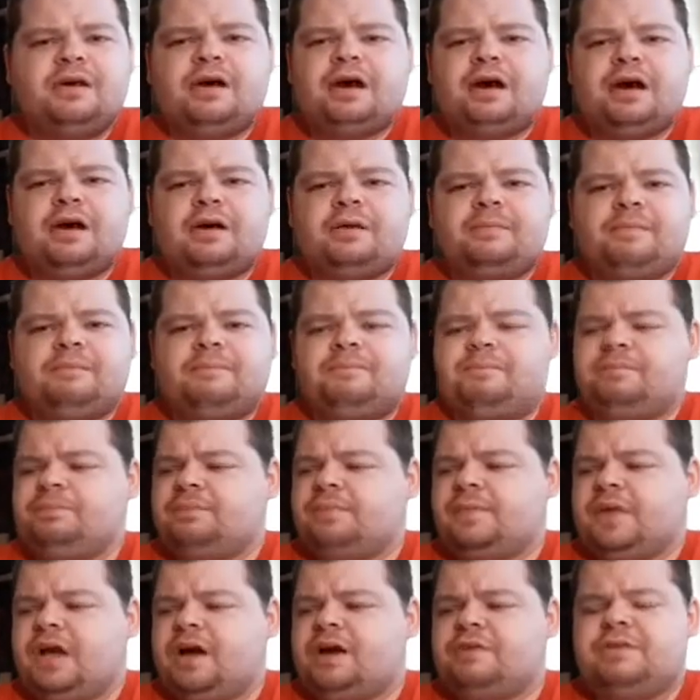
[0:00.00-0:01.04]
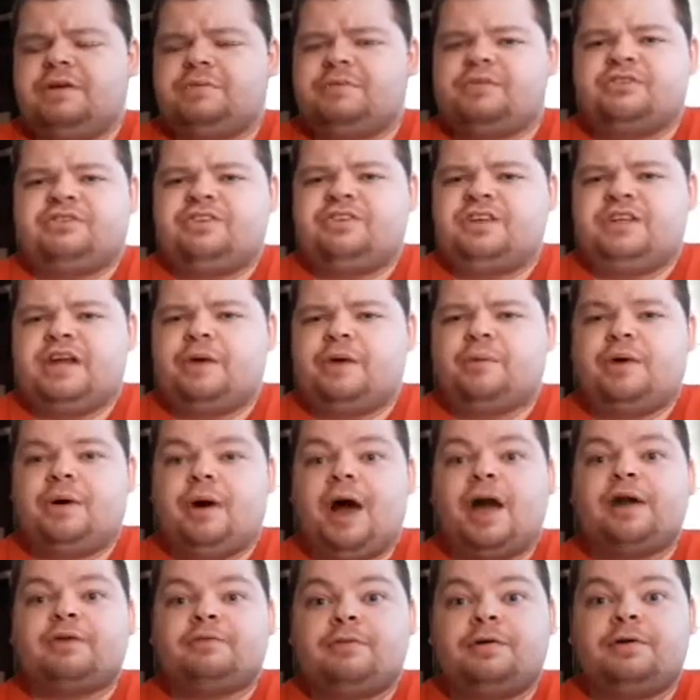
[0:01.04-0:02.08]
I've never seen that one.
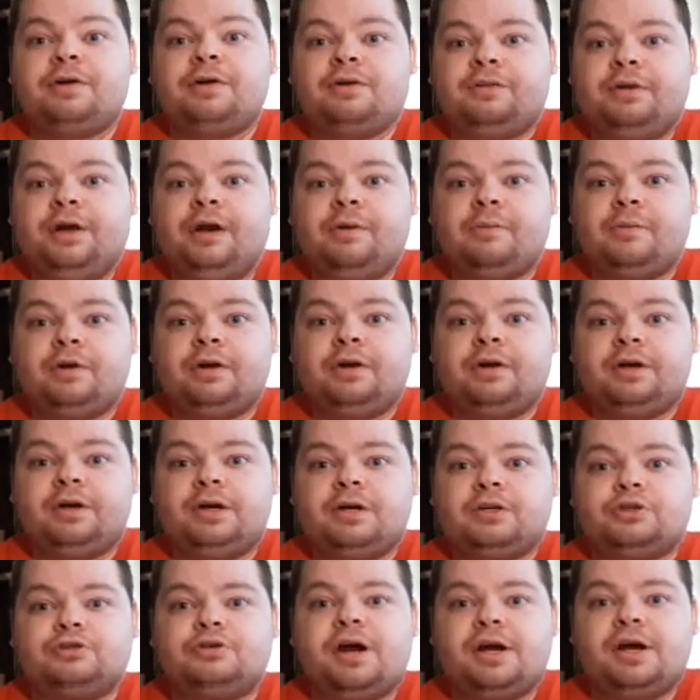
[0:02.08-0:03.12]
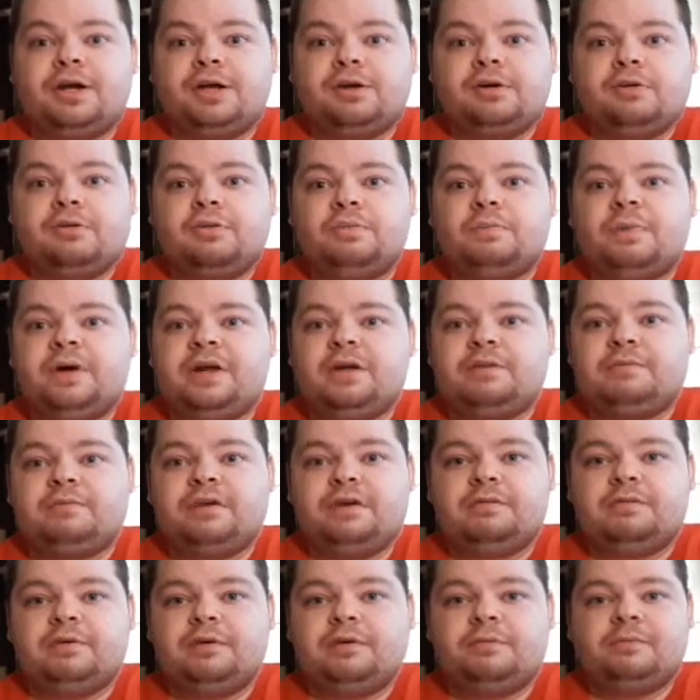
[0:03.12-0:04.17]
I've heard of that one, Triangle, but I've
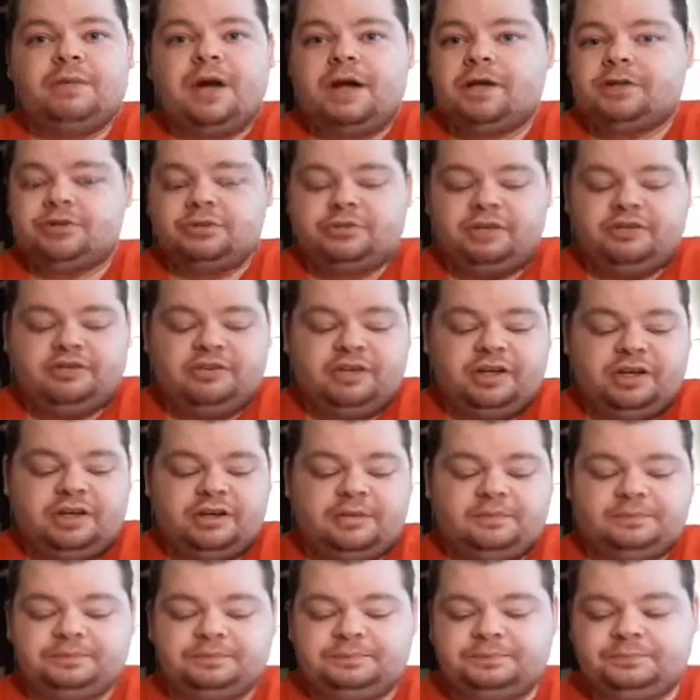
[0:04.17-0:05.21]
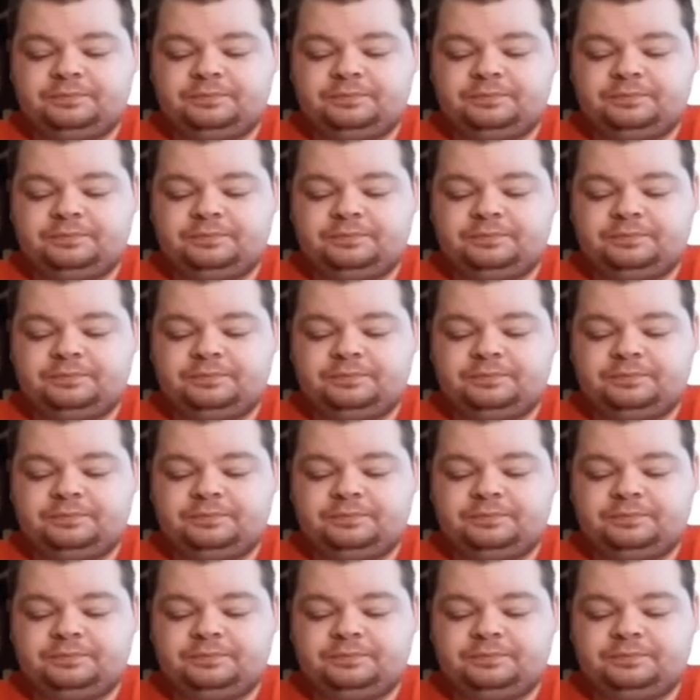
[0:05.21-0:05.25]
never actually seen it.